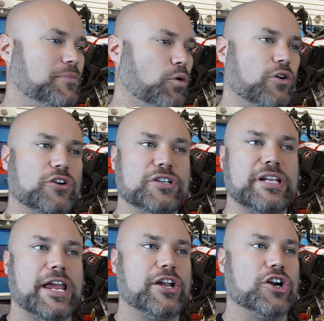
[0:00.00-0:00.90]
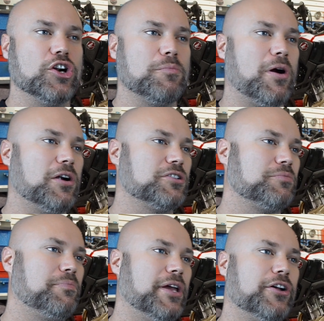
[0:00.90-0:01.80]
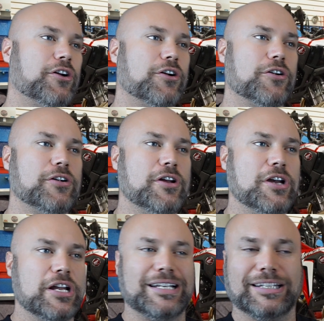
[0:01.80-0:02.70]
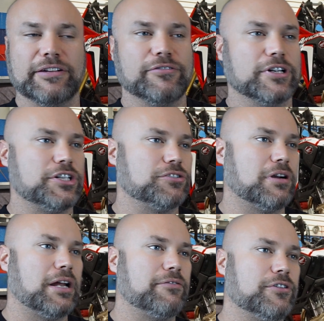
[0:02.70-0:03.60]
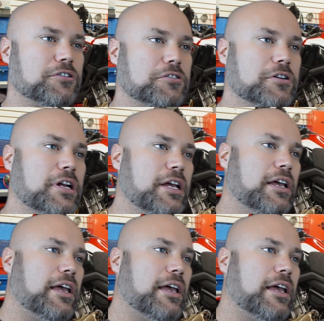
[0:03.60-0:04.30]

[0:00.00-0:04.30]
order taker, parts picker, delivery driver,